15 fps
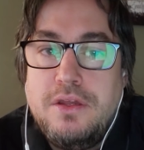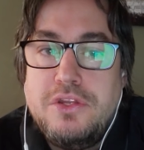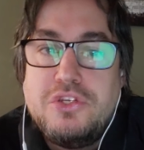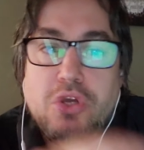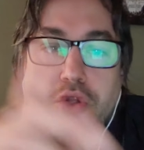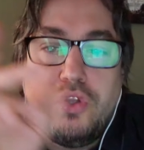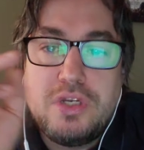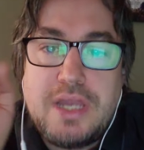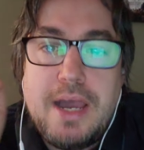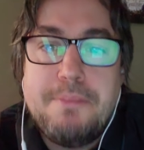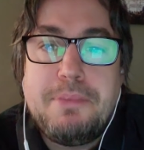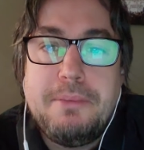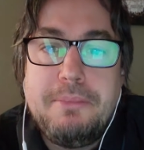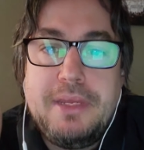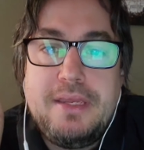Don't look
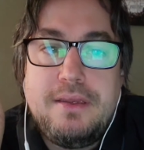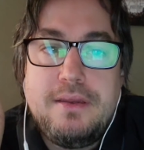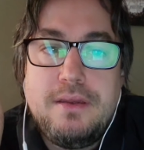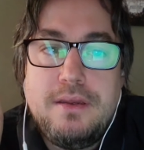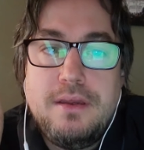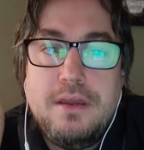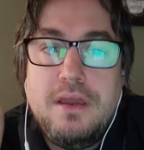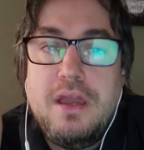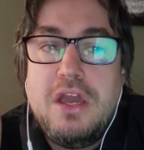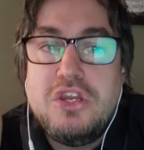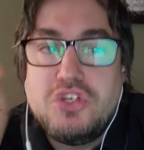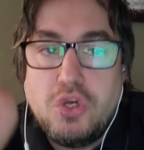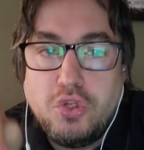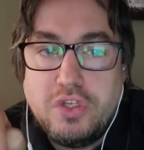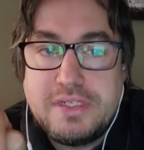up at me,
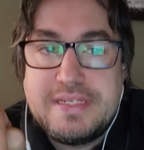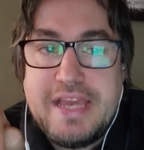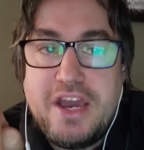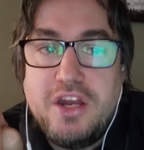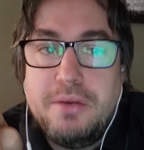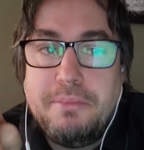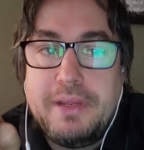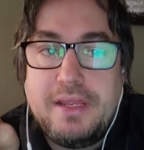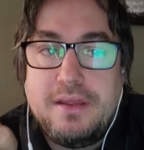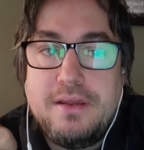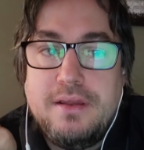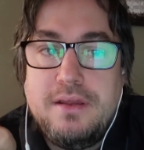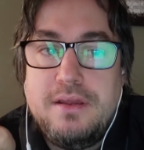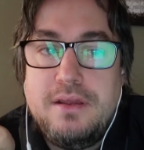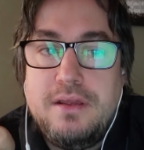don't look down at me,
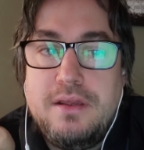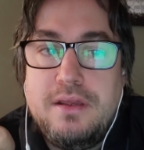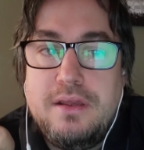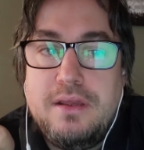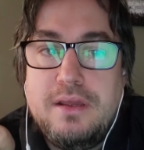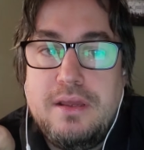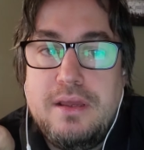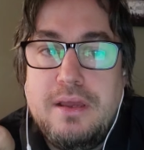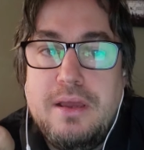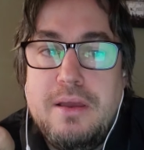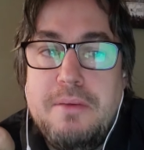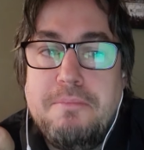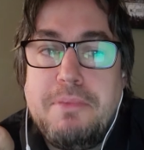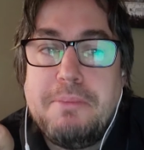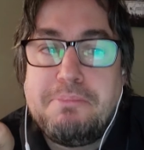
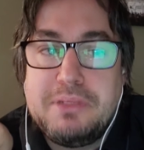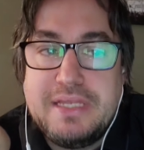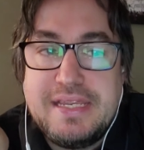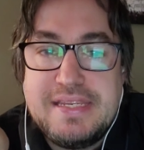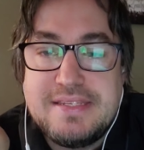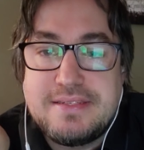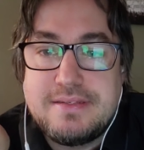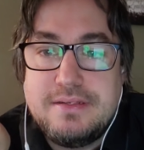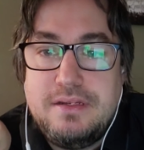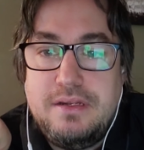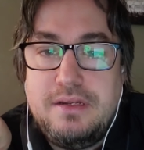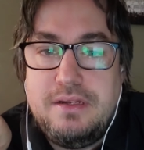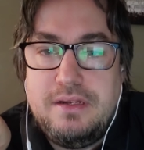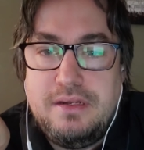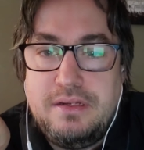but please,
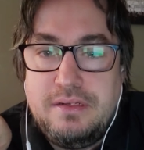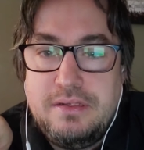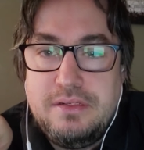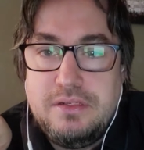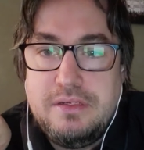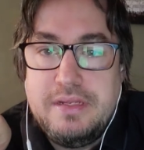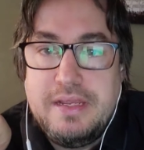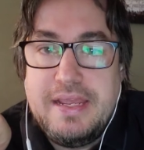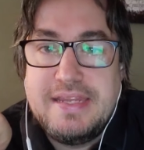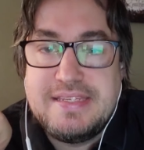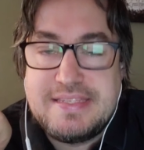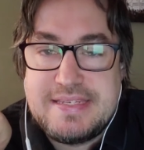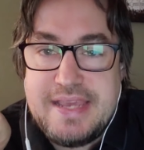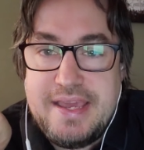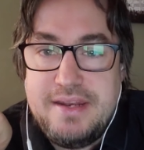
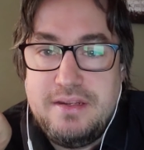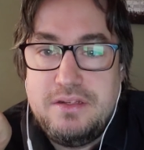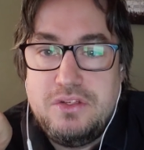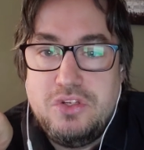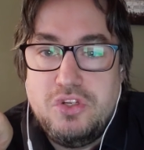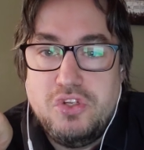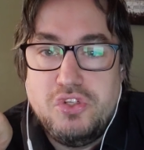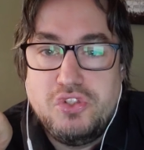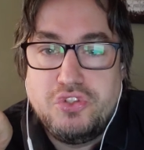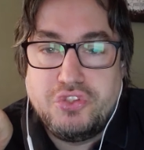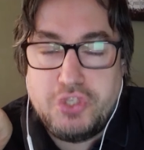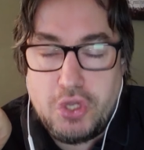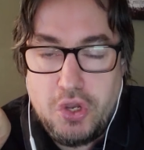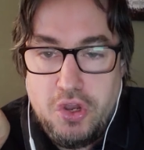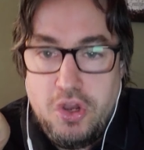instead,
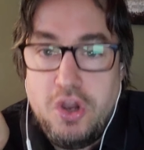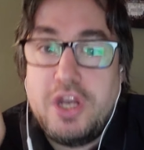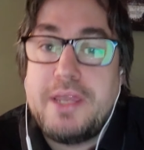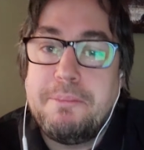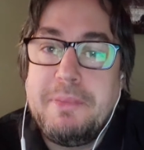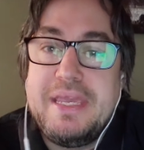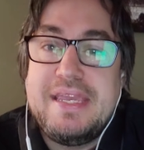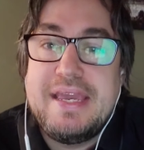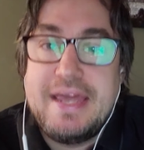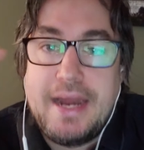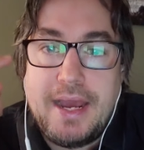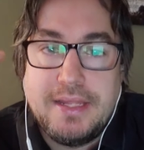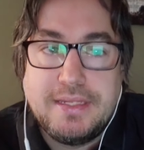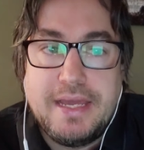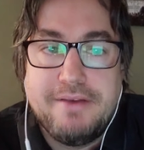look at me at
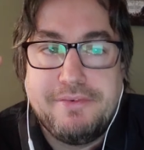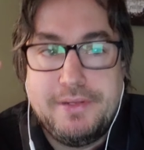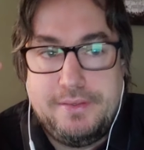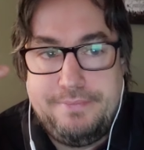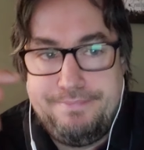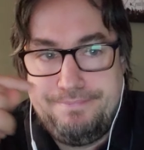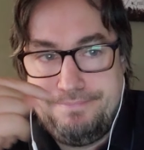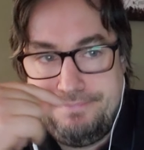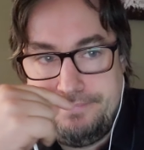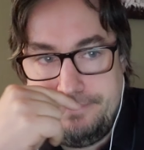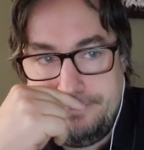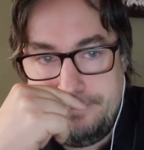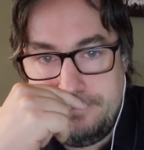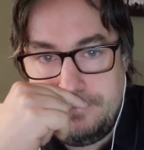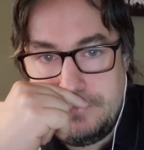eye level.
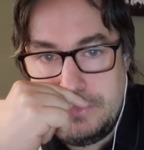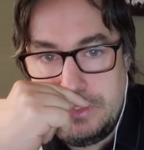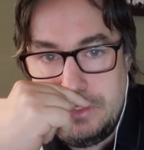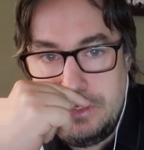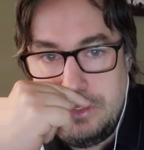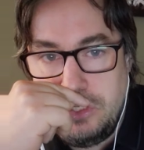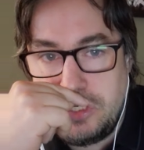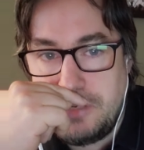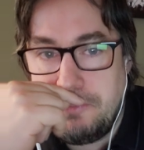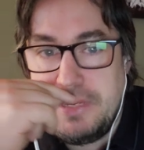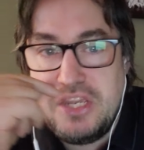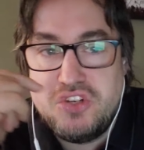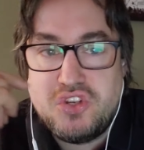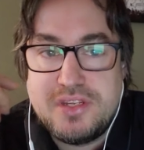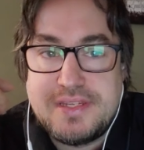Look at
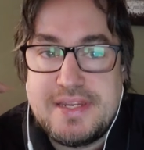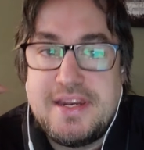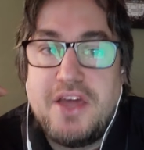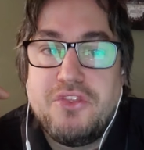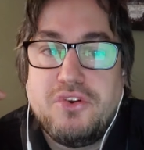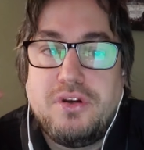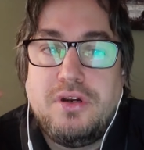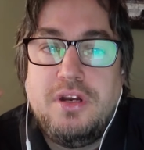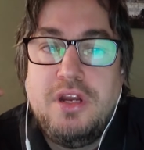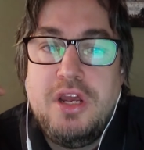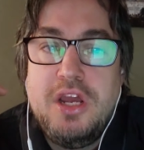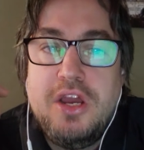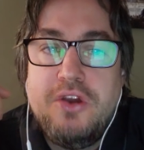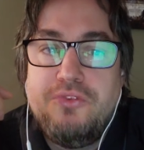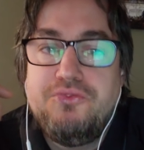me, just another
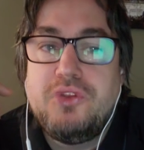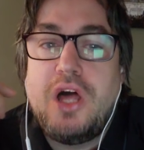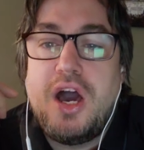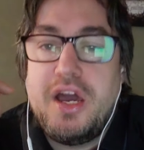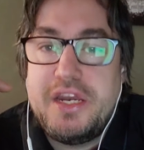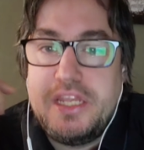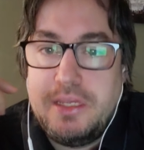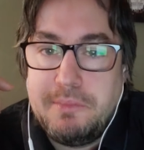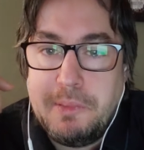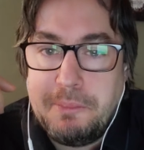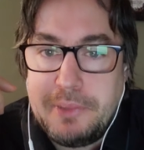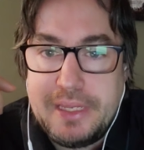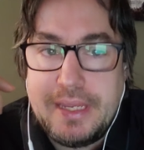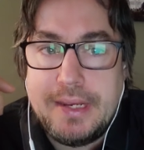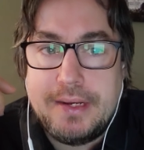flawed human
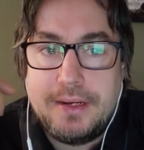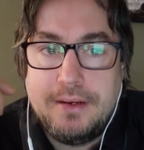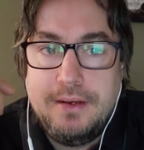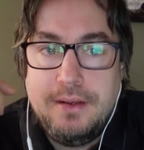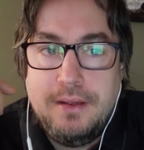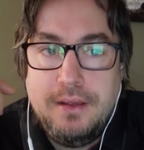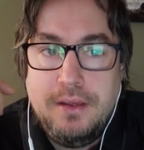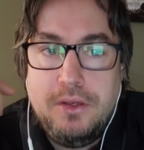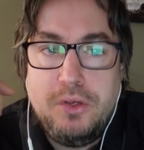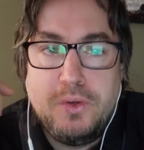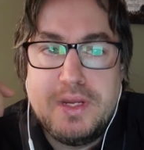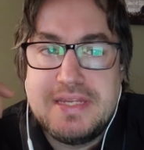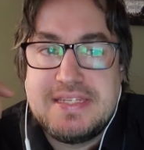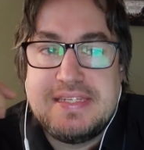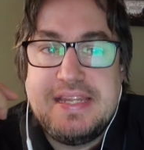being who
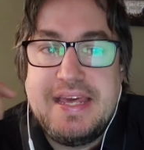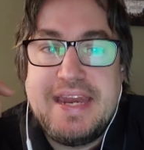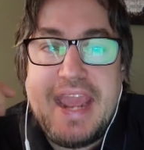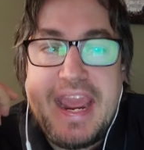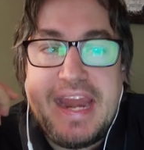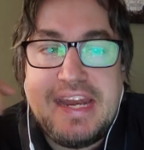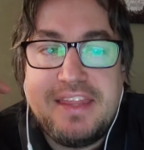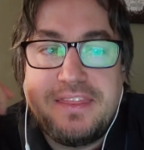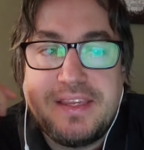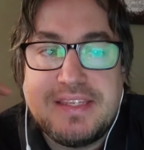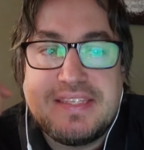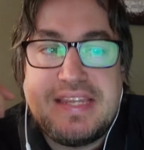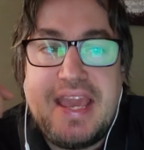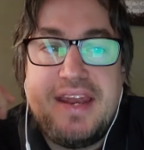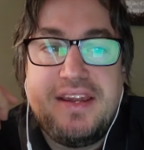doesn't let anything
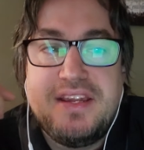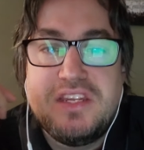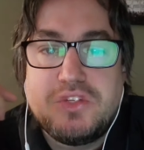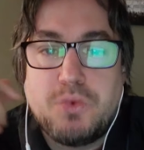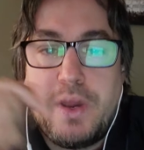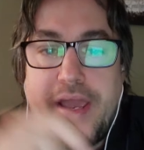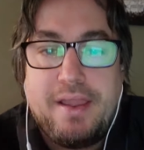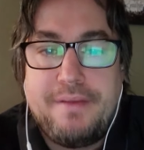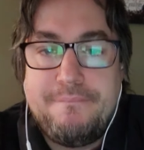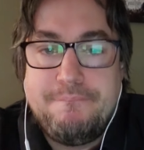stand in his way.